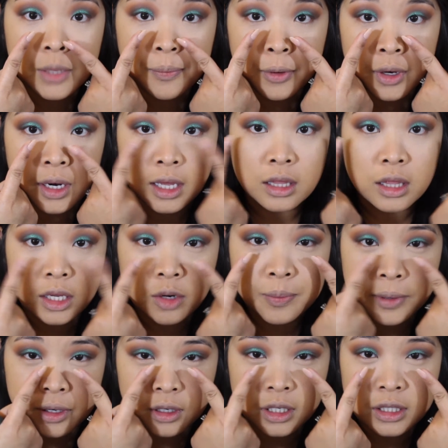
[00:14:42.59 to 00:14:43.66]
put a little
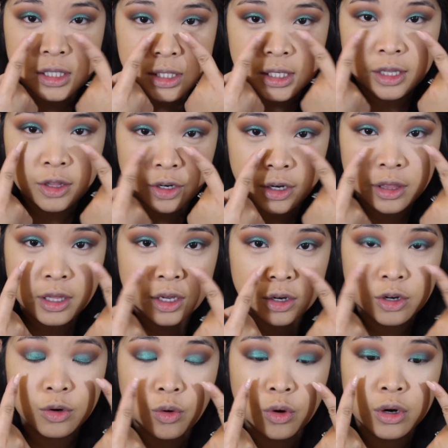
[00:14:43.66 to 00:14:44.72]
bit of concealer in the
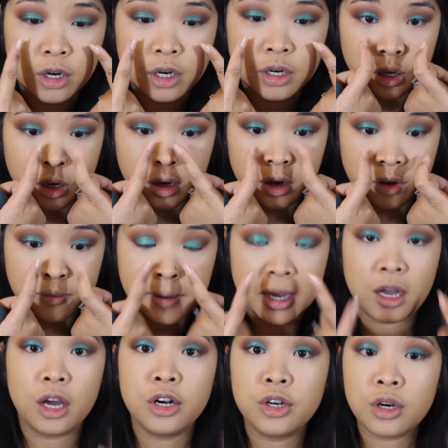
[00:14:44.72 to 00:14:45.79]
inner corner of
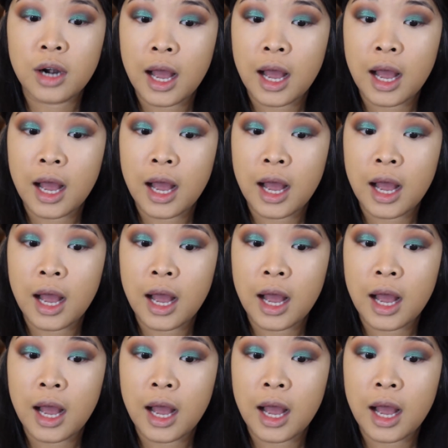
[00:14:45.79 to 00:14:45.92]
my under